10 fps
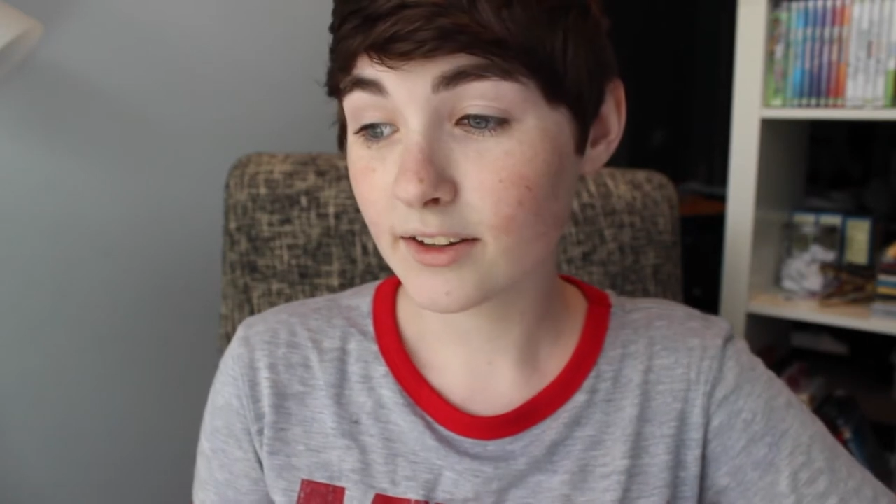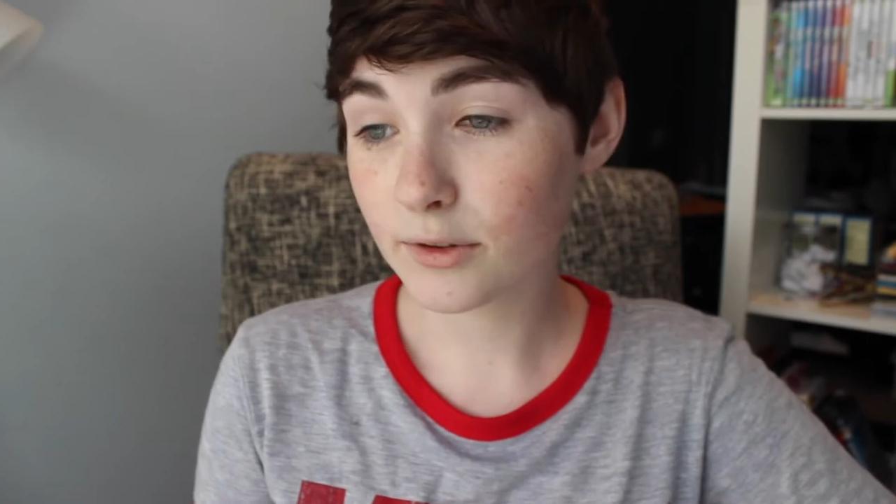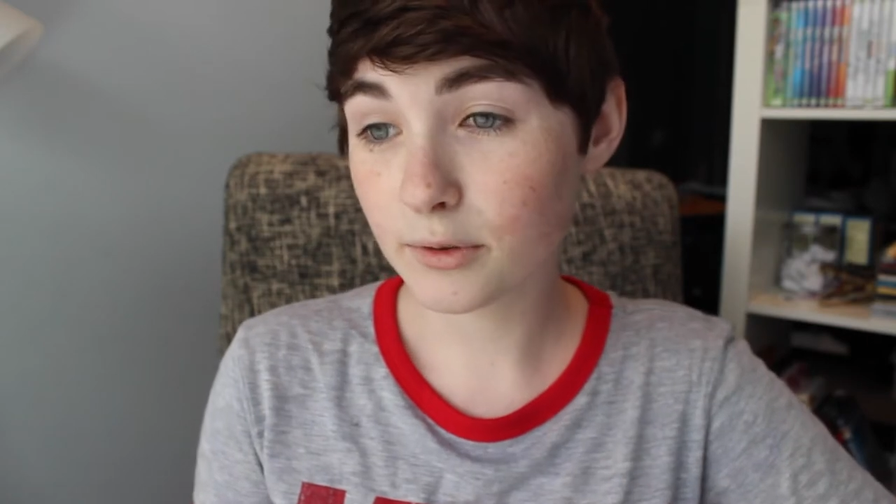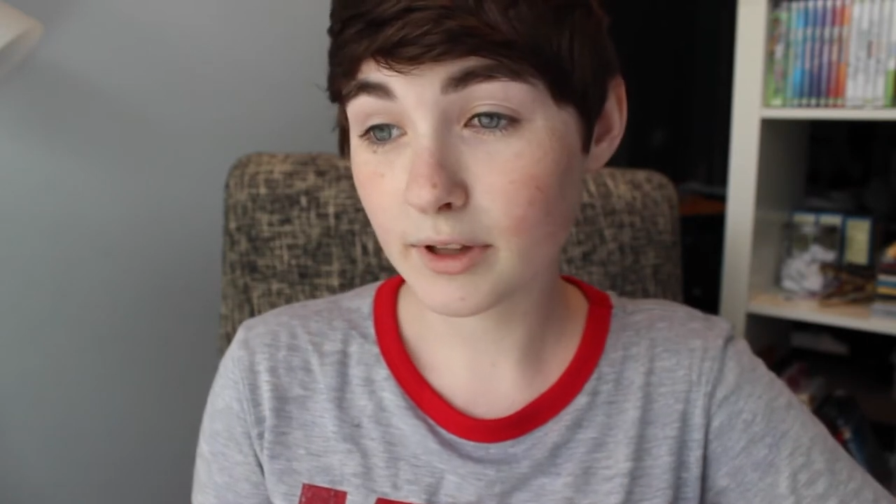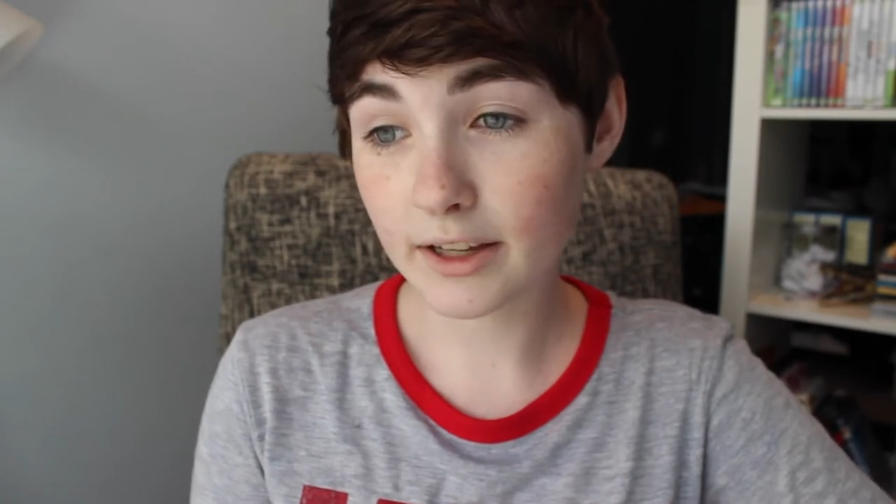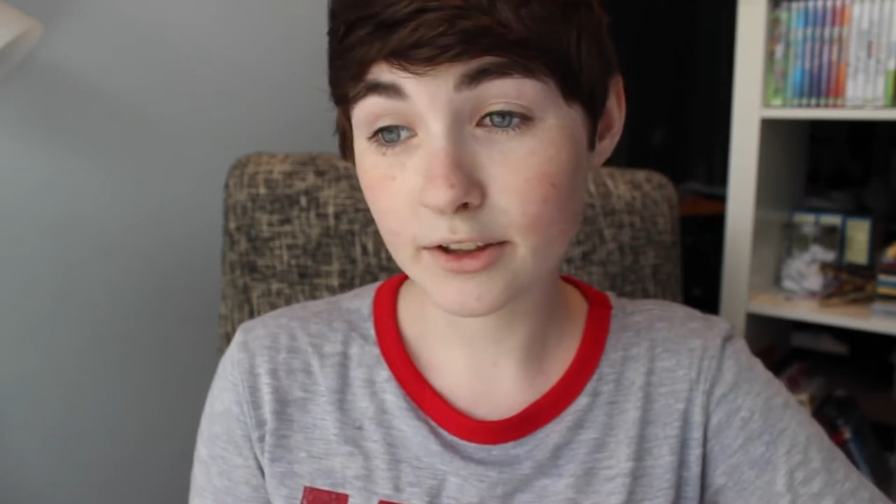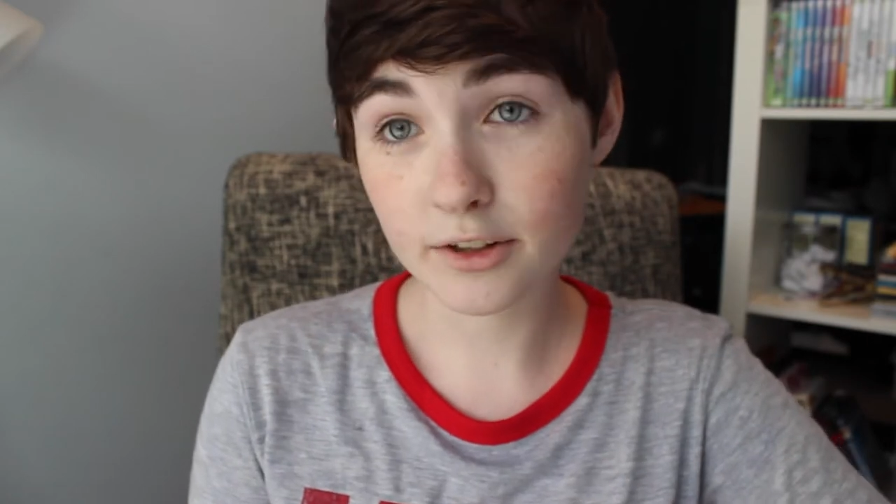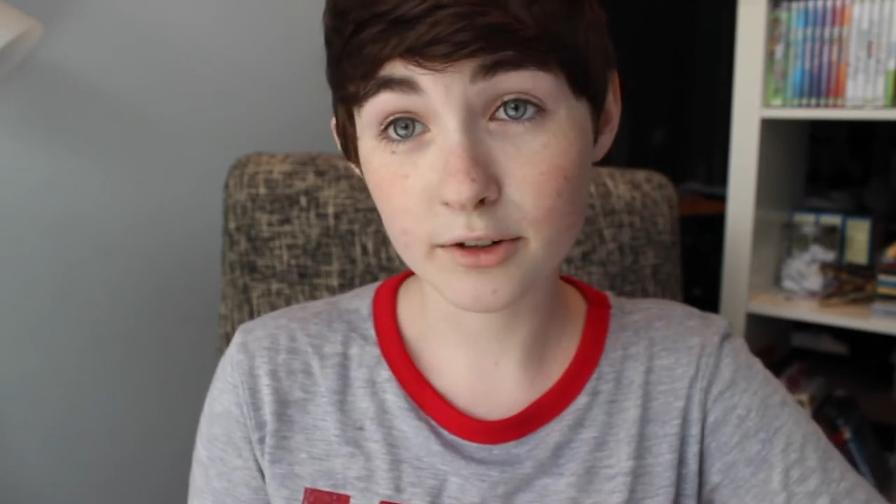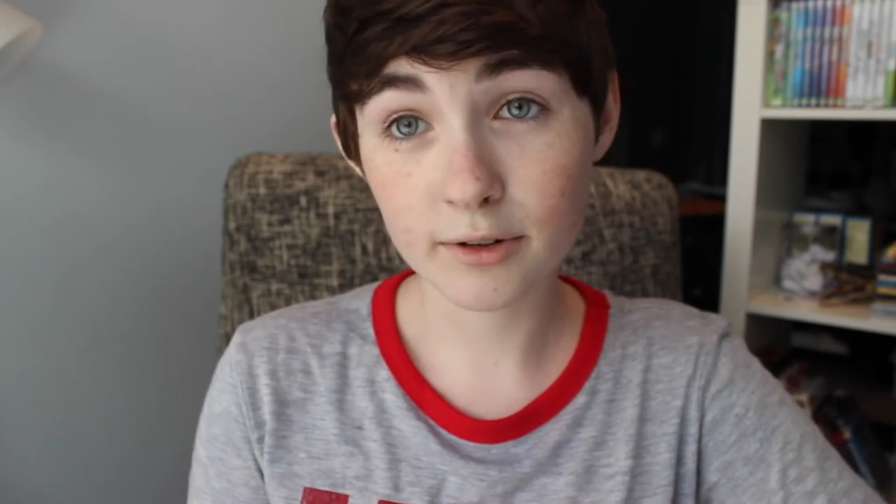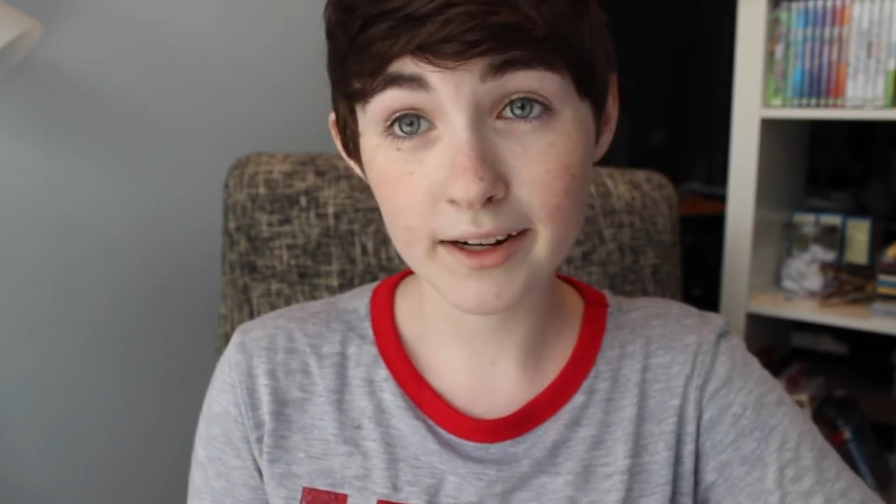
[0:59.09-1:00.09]
through like
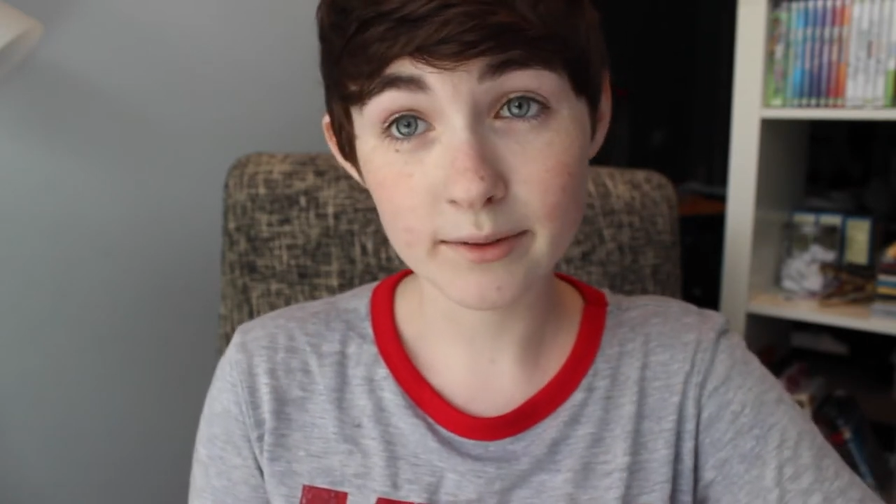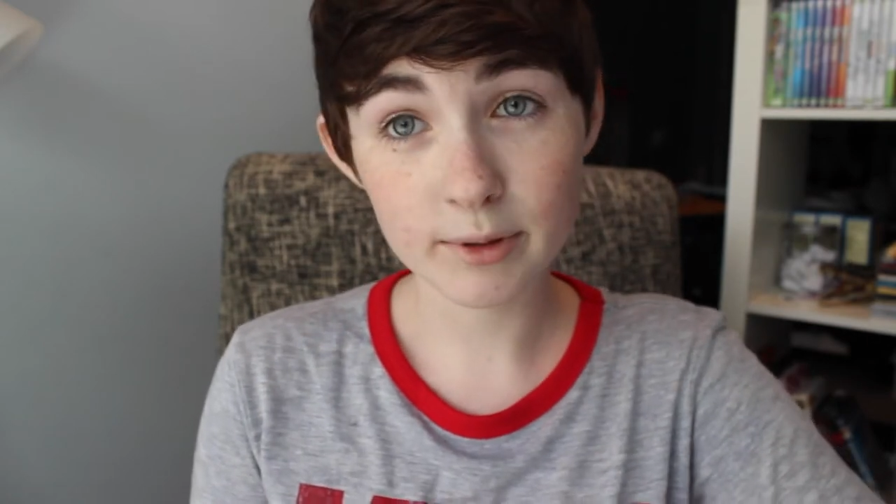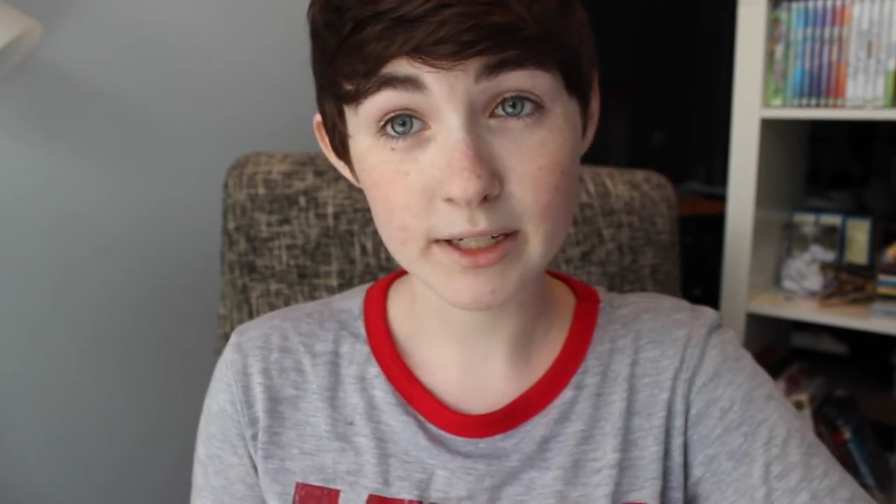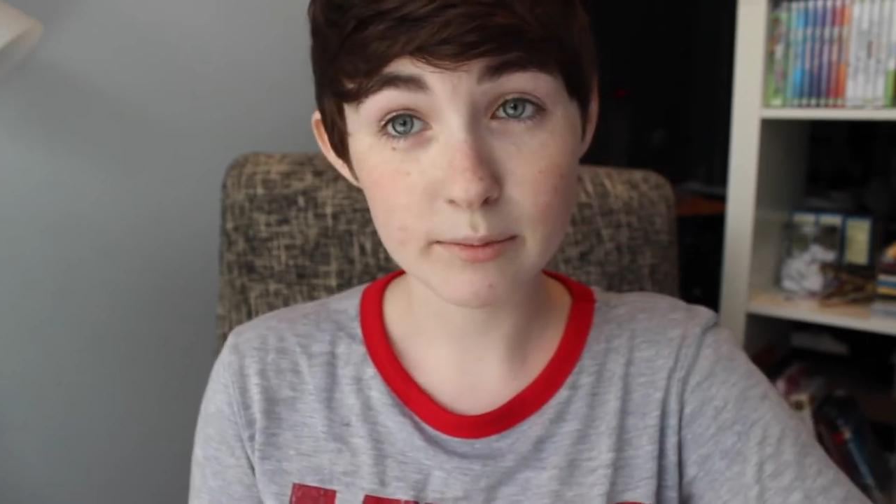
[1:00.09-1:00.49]
3rd grade when